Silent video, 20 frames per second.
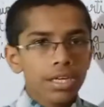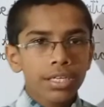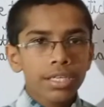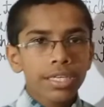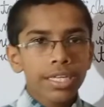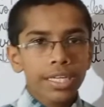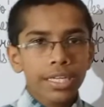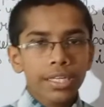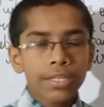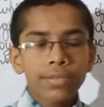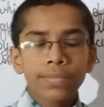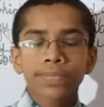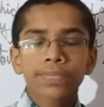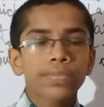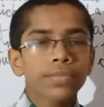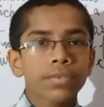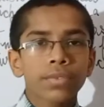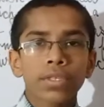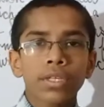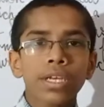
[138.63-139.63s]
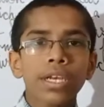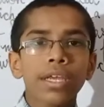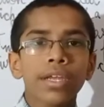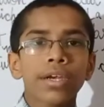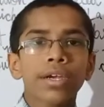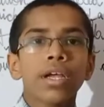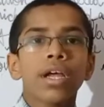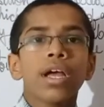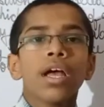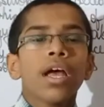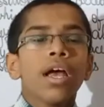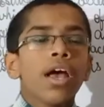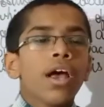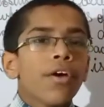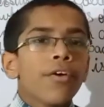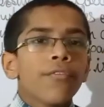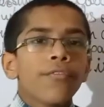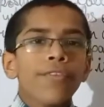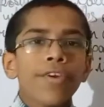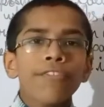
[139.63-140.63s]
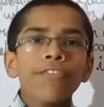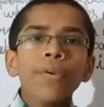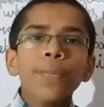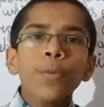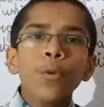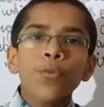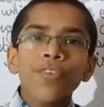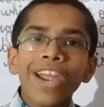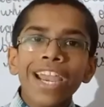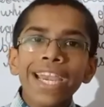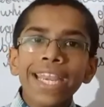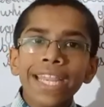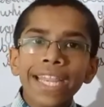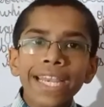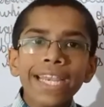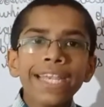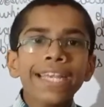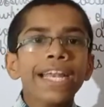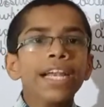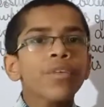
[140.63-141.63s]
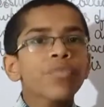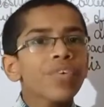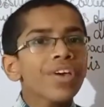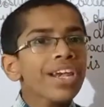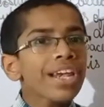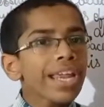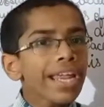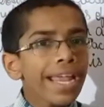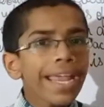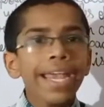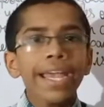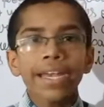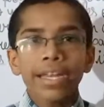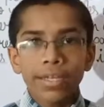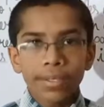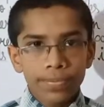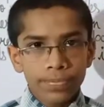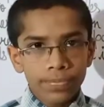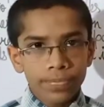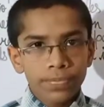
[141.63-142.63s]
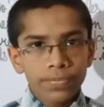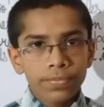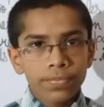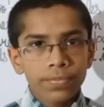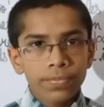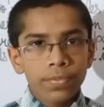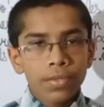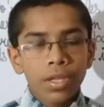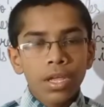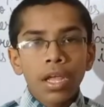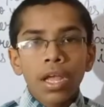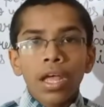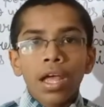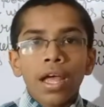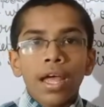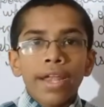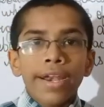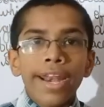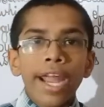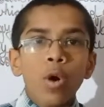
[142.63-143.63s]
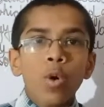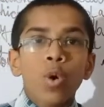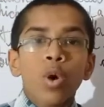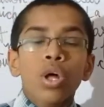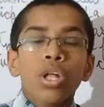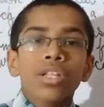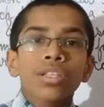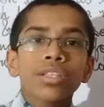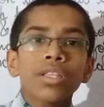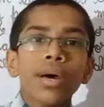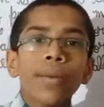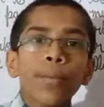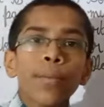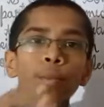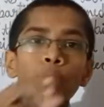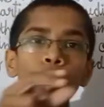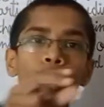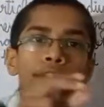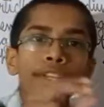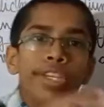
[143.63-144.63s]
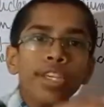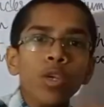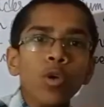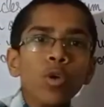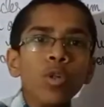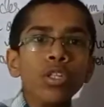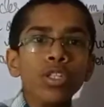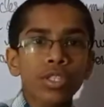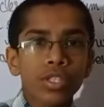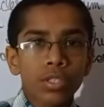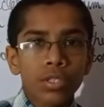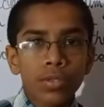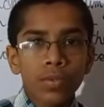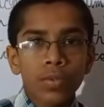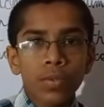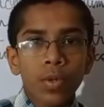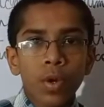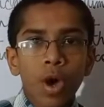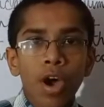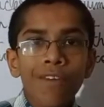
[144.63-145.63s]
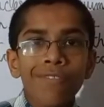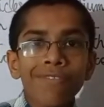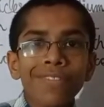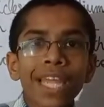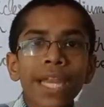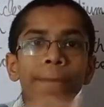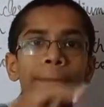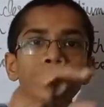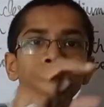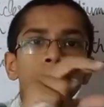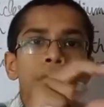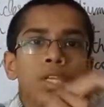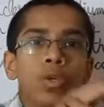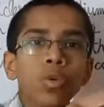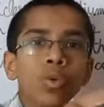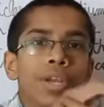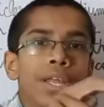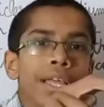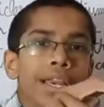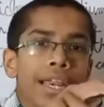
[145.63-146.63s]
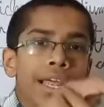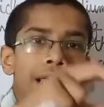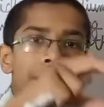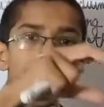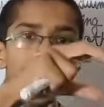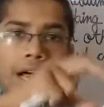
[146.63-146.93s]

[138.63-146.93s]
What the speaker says: take. Clear? When we provide heat at one end, now the molecules of that particular